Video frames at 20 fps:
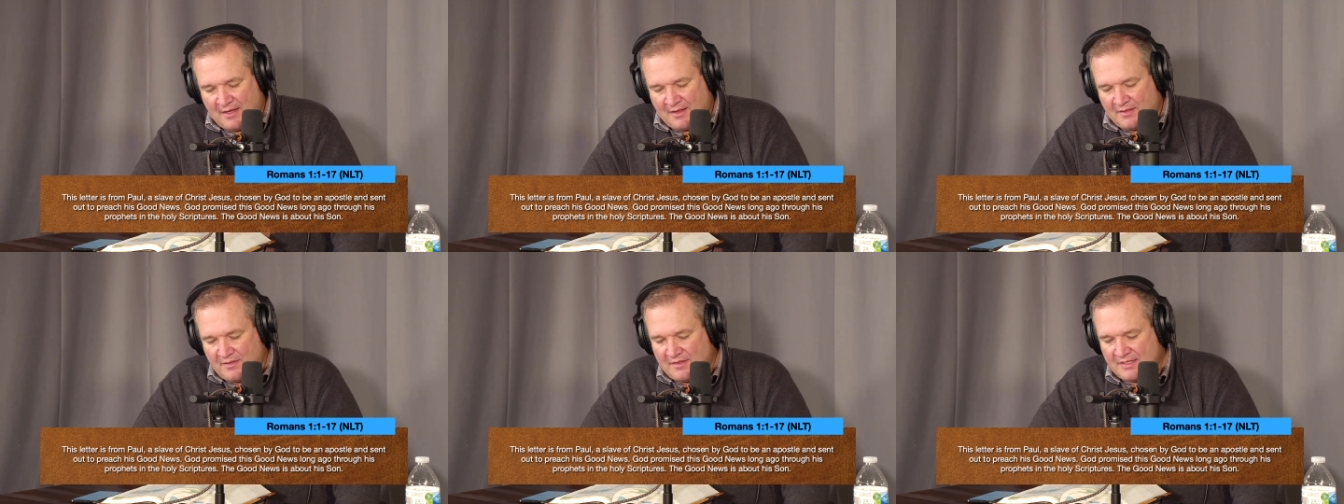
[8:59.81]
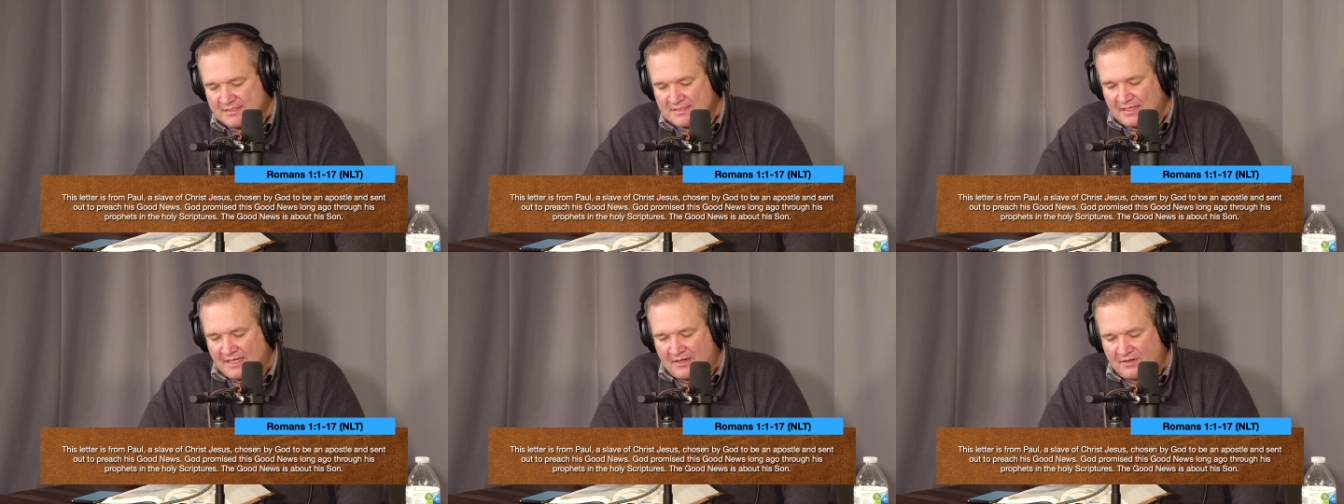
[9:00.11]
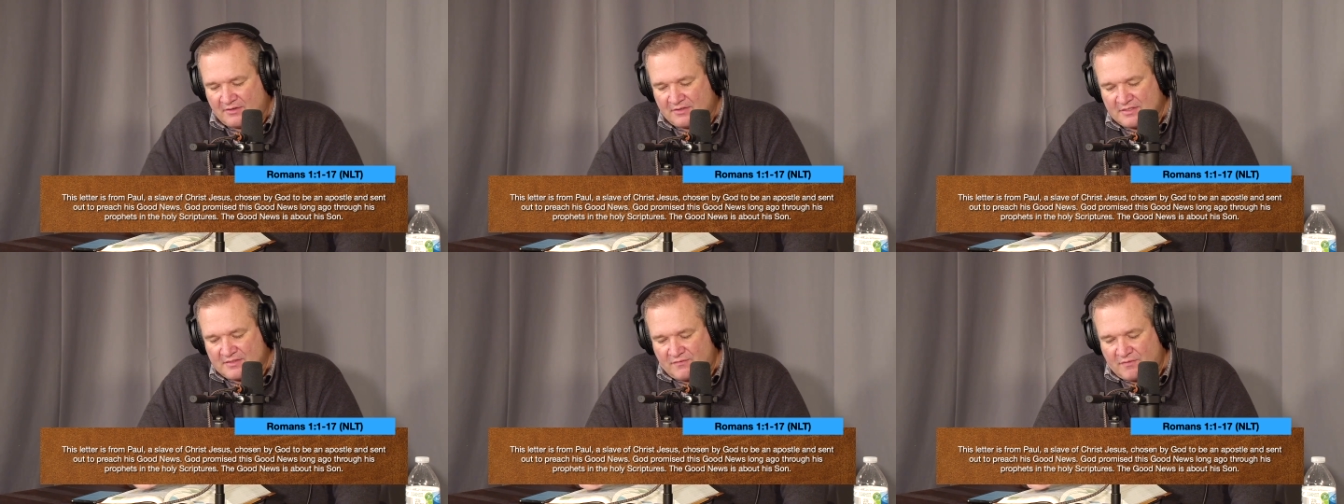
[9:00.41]
This
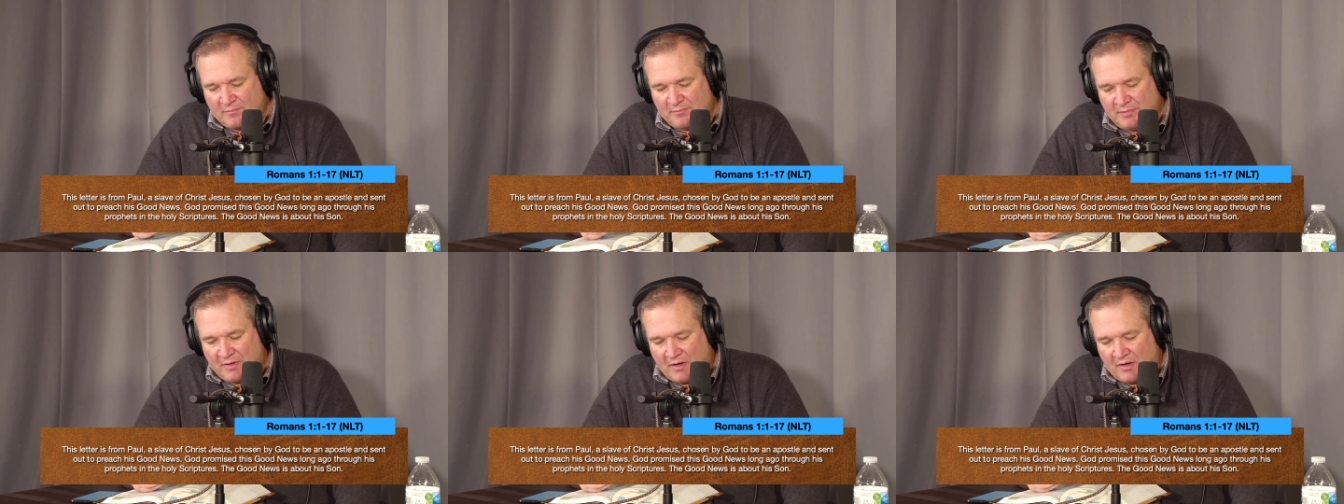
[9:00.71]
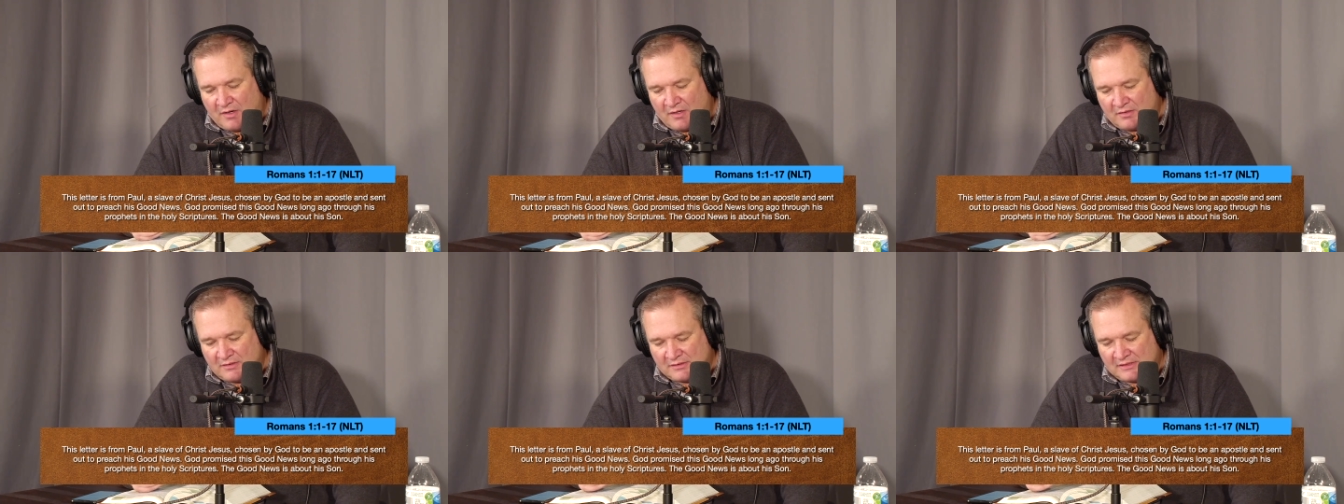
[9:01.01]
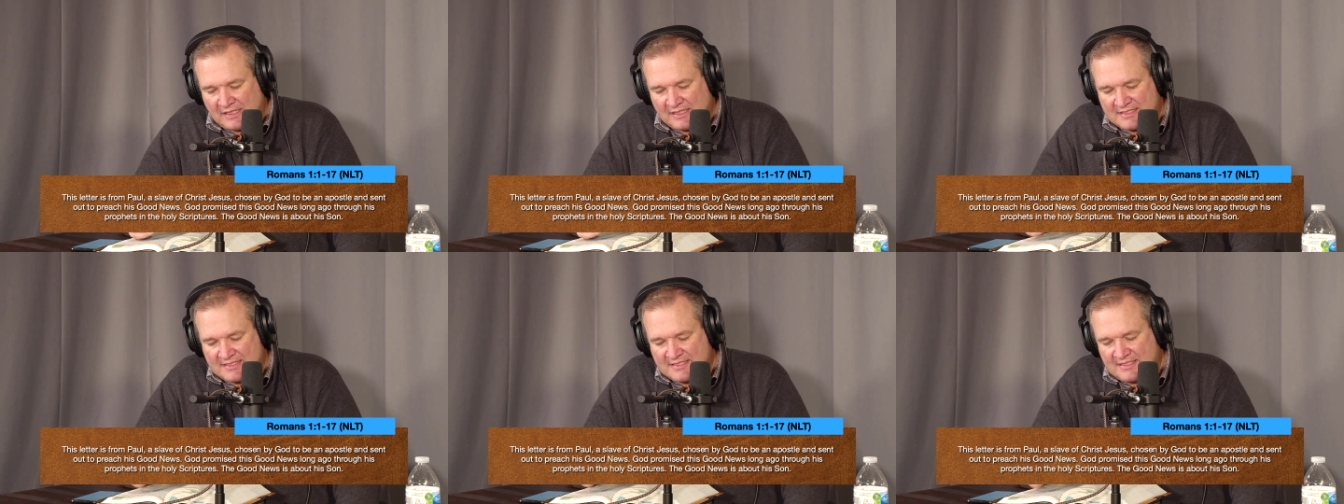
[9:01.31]
letter is from Paul,
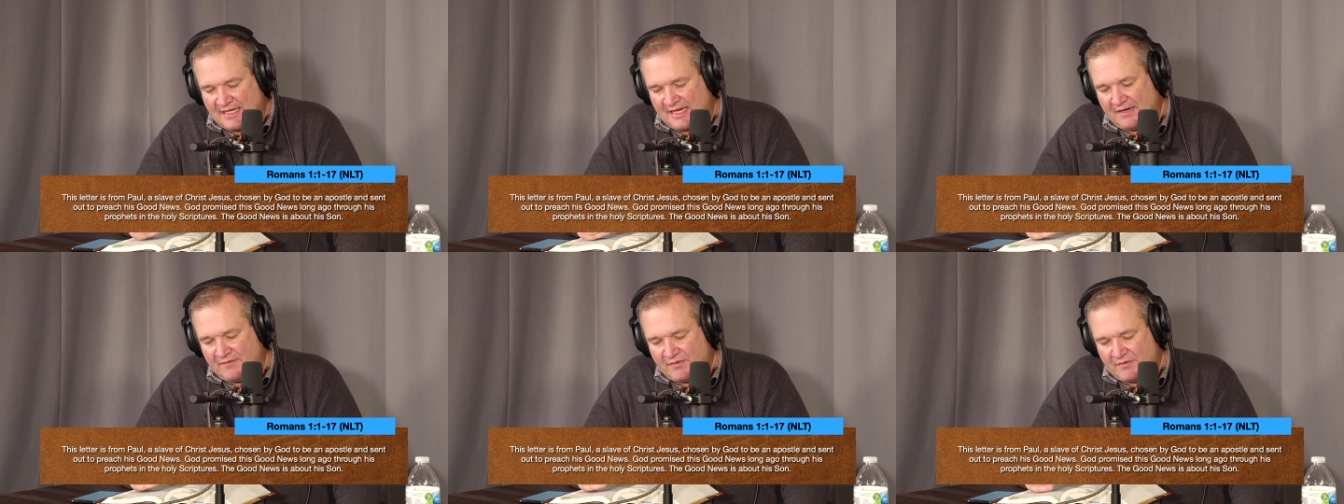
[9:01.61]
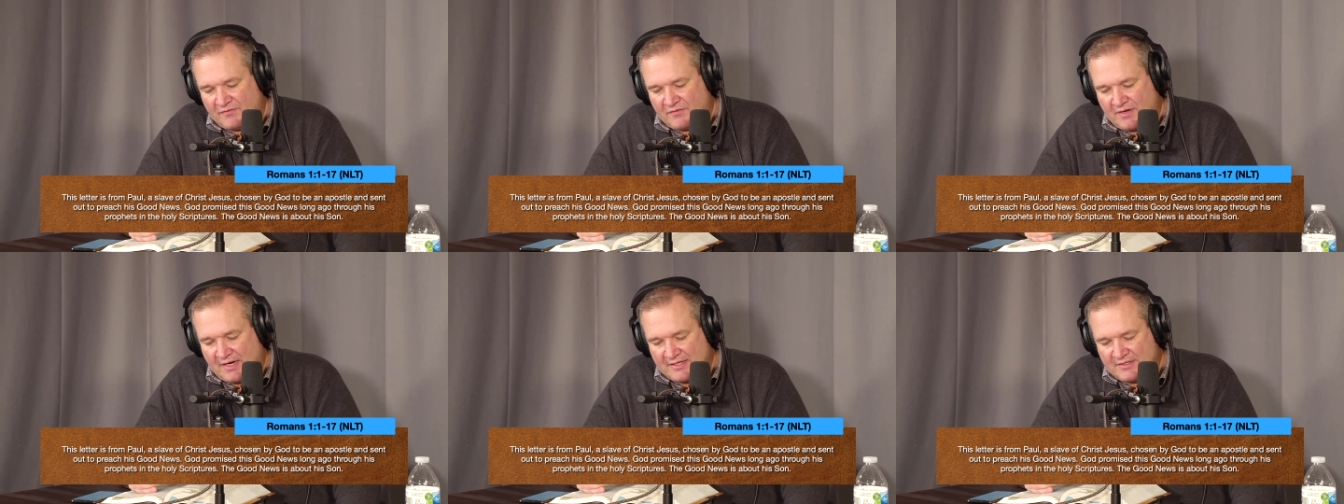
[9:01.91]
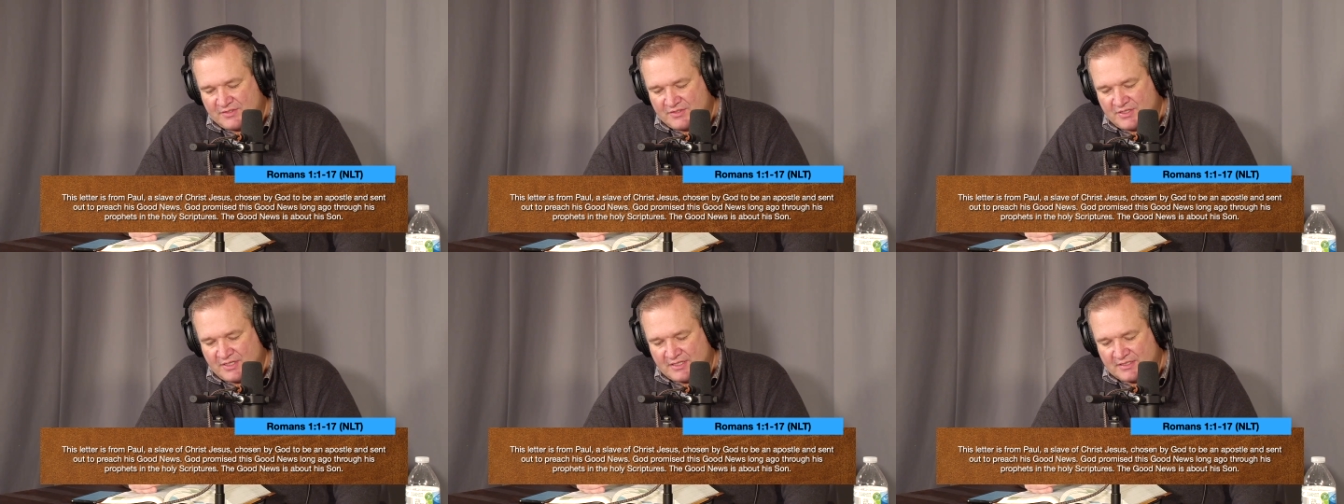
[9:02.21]
a slave of
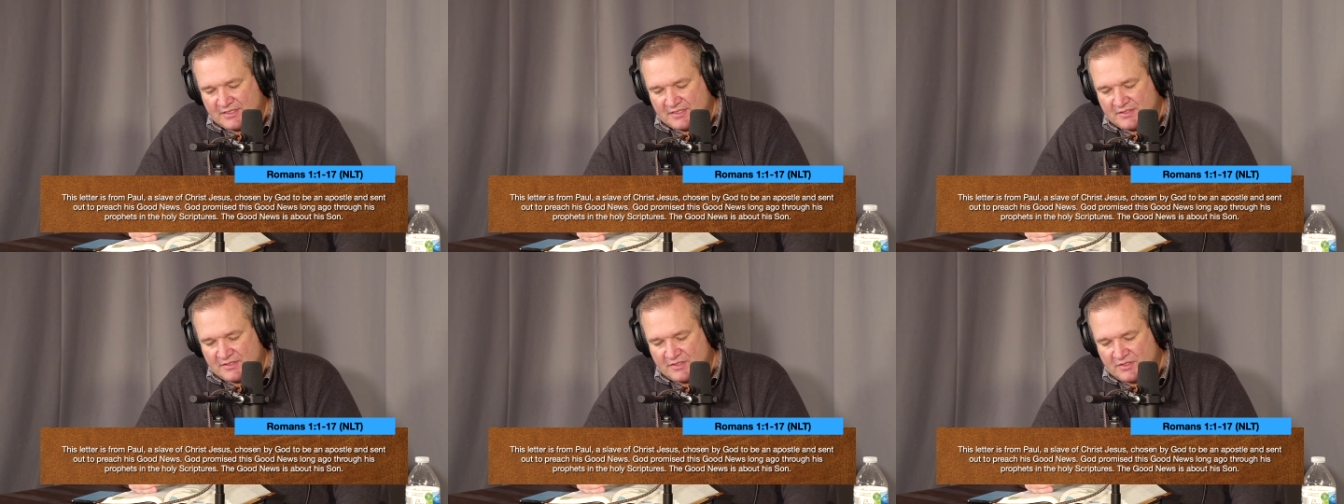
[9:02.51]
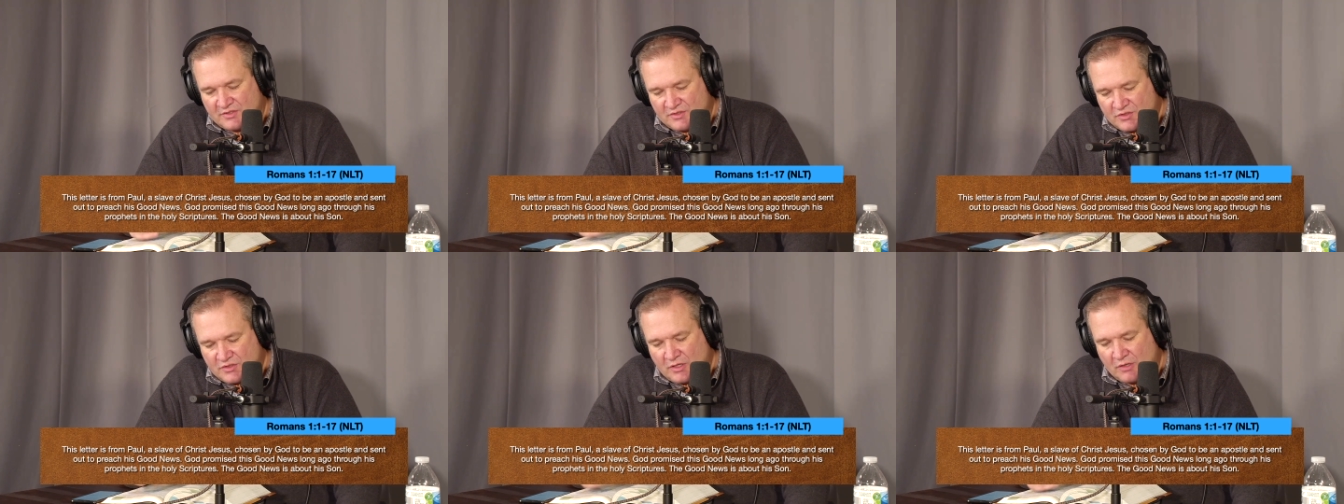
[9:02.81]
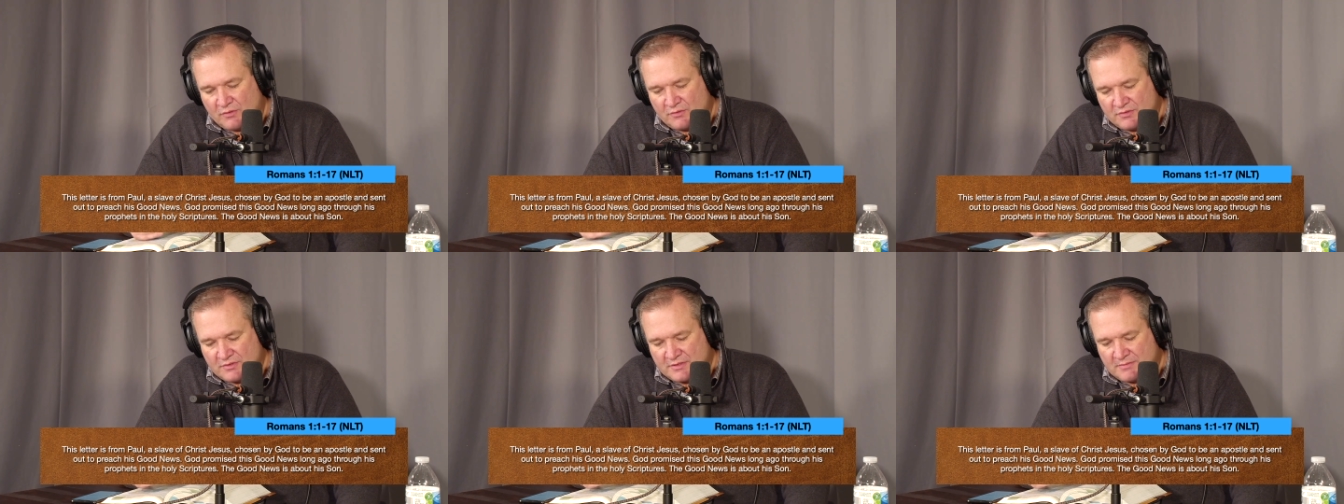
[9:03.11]
Christ Jesus,
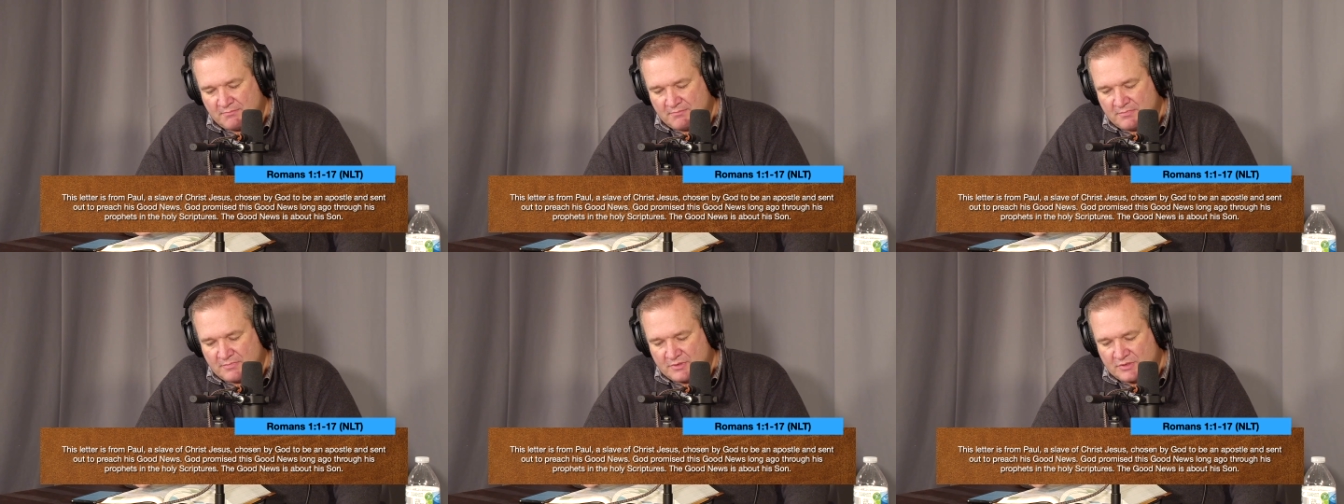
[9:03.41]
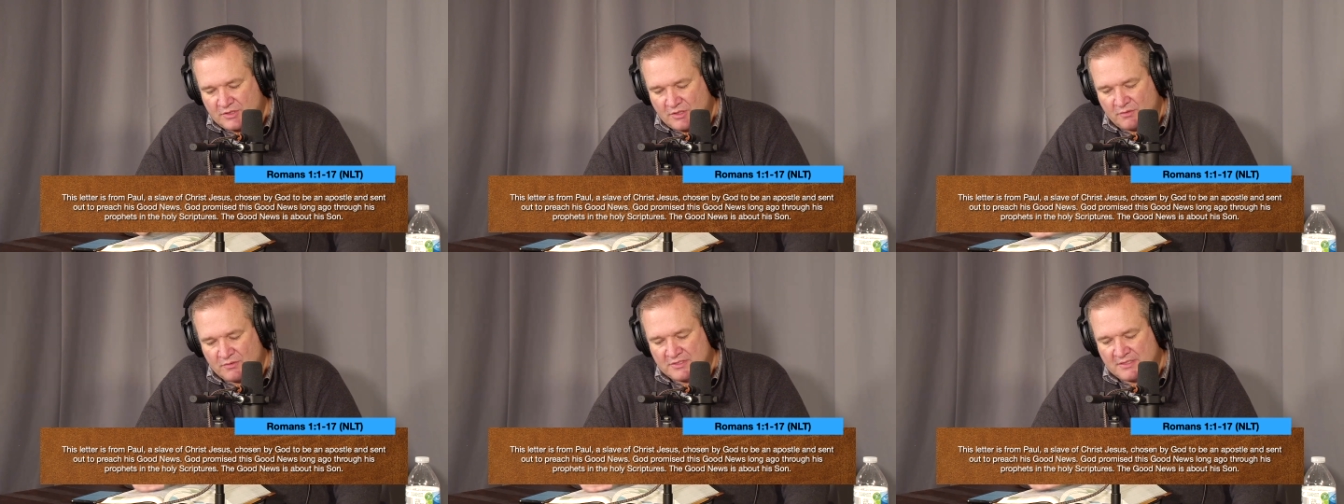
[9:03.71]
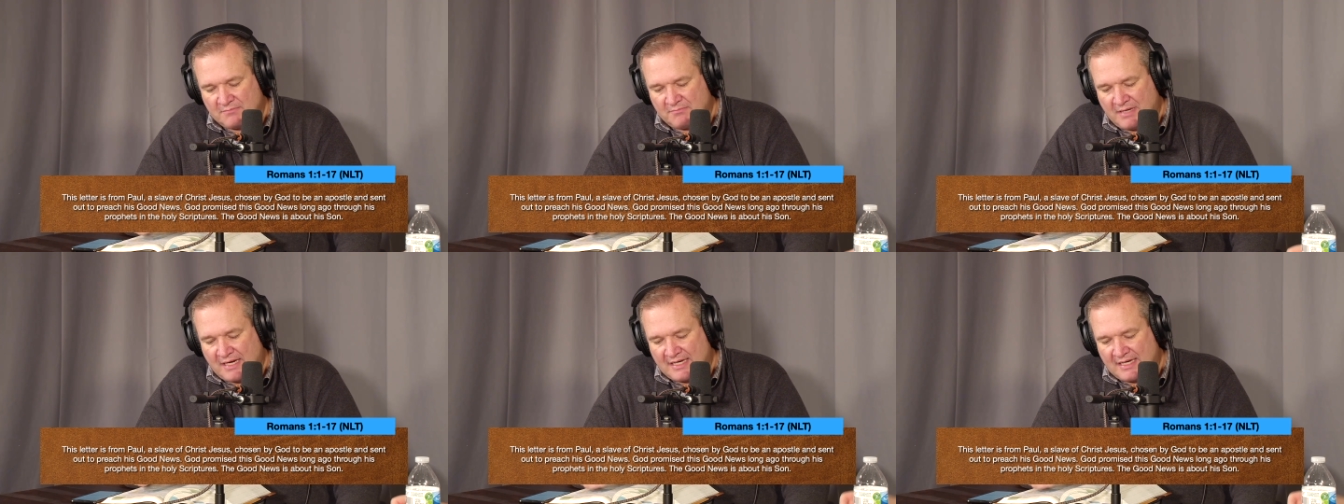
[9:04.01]
chose, chosen by